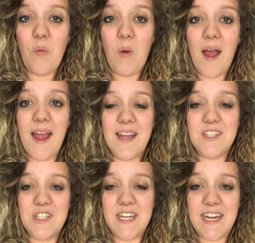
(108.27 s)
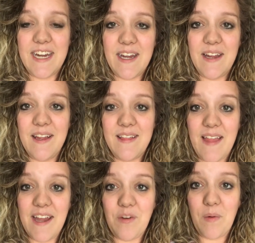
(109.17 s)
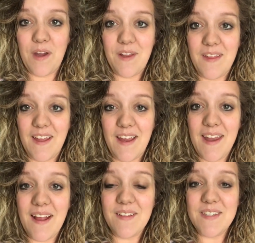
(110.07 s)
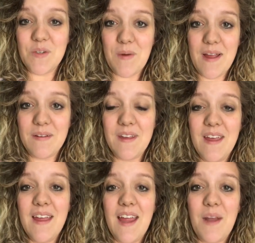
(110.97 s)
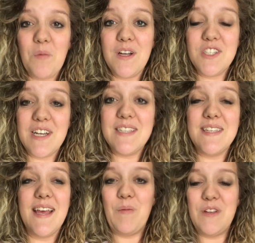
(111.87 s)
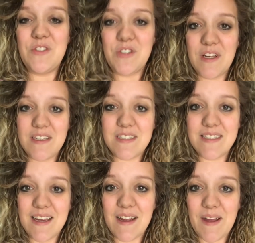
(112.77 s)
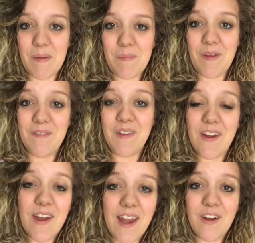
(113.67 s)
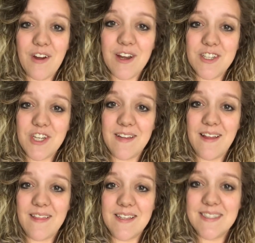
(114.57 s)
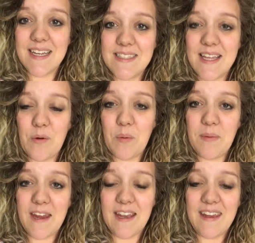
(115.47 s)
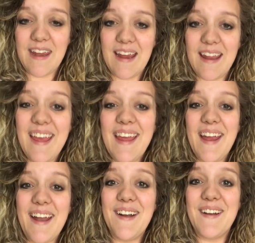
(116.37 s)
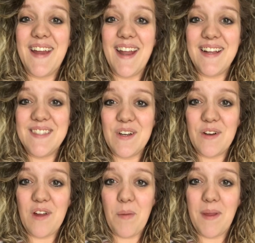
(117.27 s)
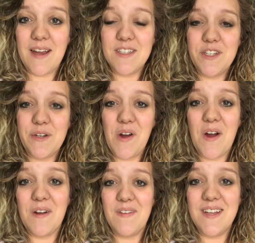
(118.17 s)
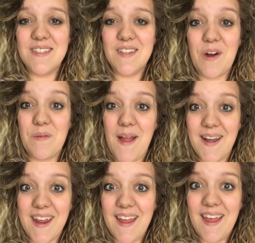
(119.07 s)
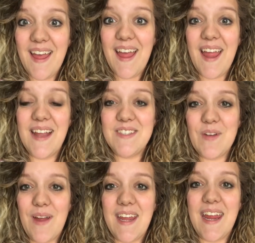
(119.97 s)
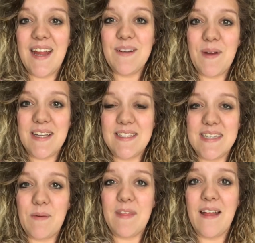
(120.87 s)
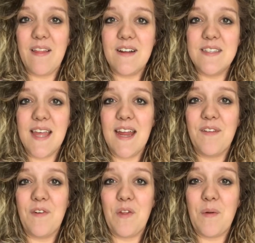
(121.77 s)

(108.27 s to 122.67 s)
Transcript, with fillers: why she liked wearing the gun necklace around and what she said was just um, very encouraging that the seeds that we're planting in our kids are coming to harvest already and so I can't wait to see what that looks like for